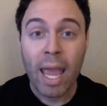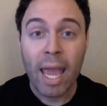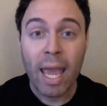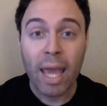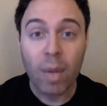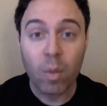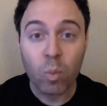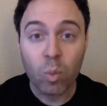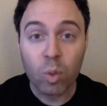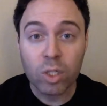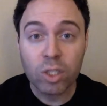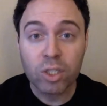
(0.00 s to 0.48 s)

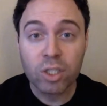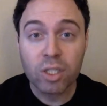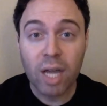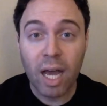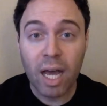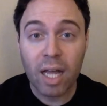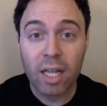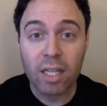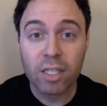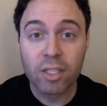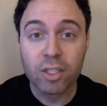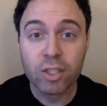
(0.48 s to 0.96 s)
and which
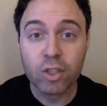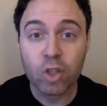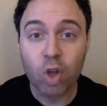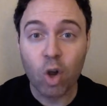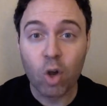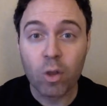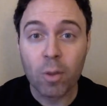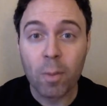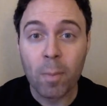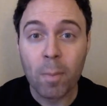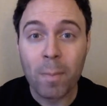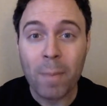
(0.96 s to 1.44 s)
colleges
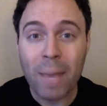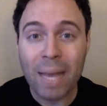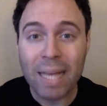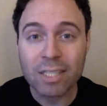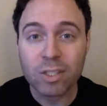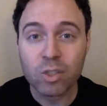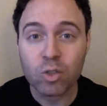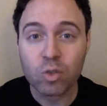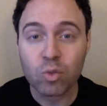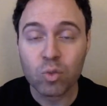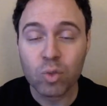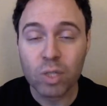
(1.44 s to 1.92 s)
are the
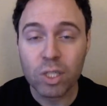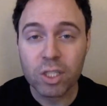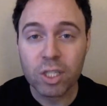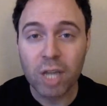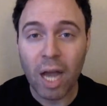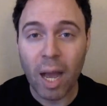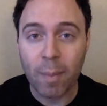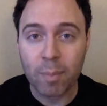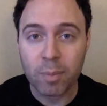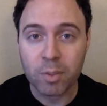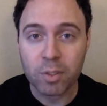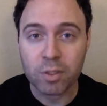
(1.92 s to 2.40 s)
best reach
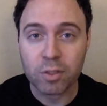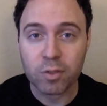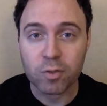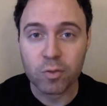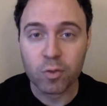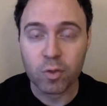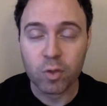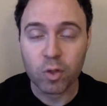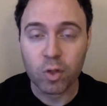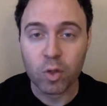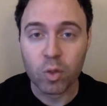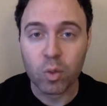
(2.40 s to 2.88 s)
options
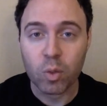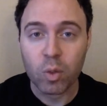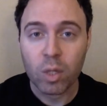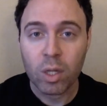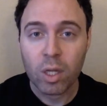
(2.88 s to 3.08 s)
for you.